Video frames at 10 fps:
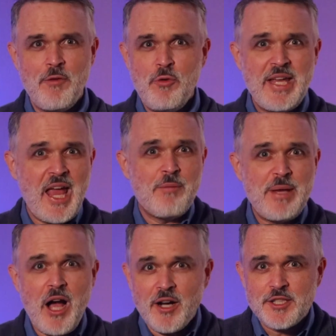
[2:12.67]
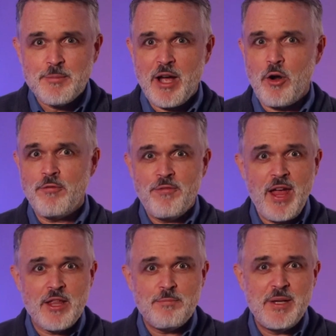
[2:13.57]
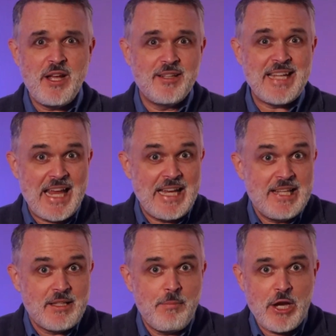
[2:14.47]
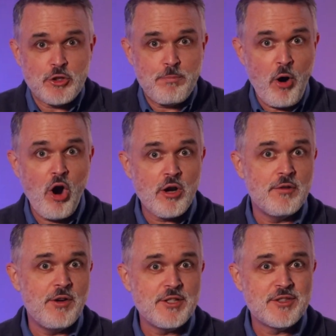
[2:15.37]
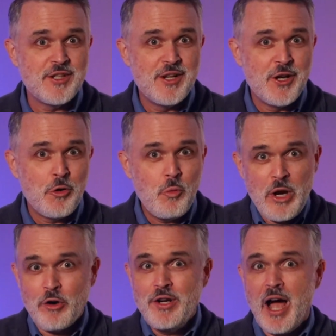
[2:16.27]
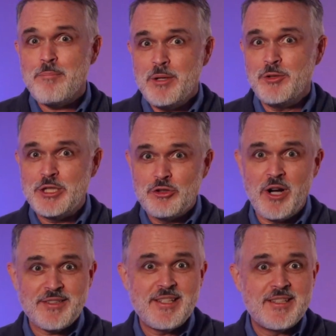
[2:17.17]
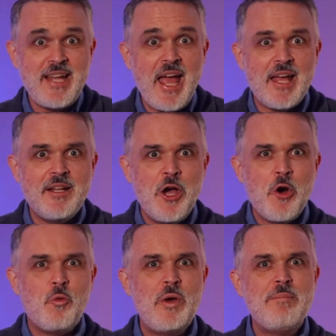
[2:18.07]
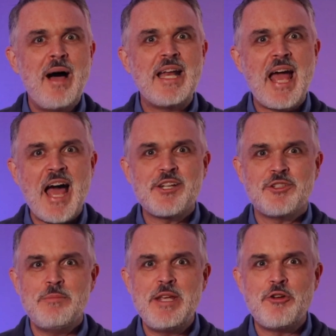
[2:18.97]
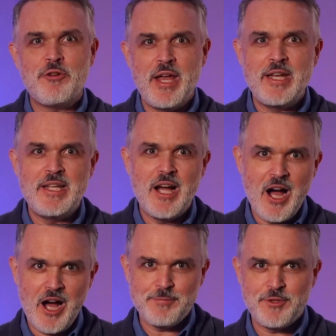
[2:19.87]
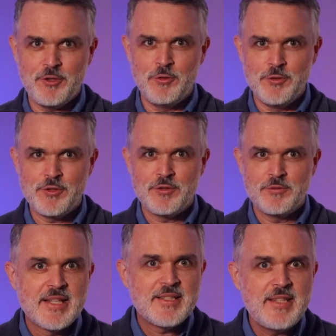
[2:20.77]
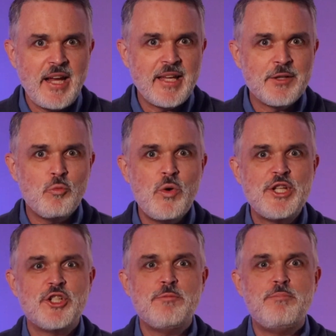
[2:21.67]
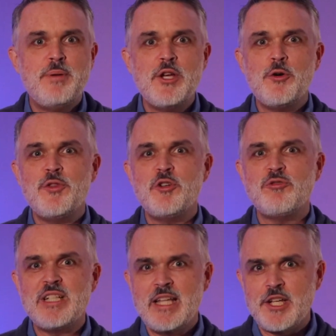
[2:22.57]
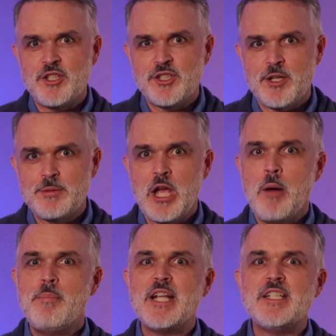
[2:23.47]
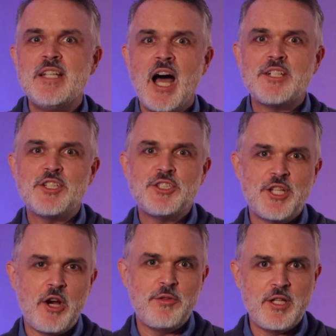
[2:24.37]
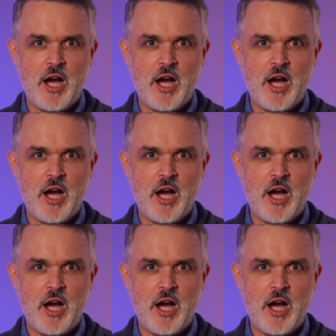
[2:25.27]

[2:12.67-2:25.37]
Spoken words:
If we can't be honest about our faith because it is a major part of us, we are not building trust. Instead, we might actually be creating obstacles. Second, we should build those relationships, but not to share the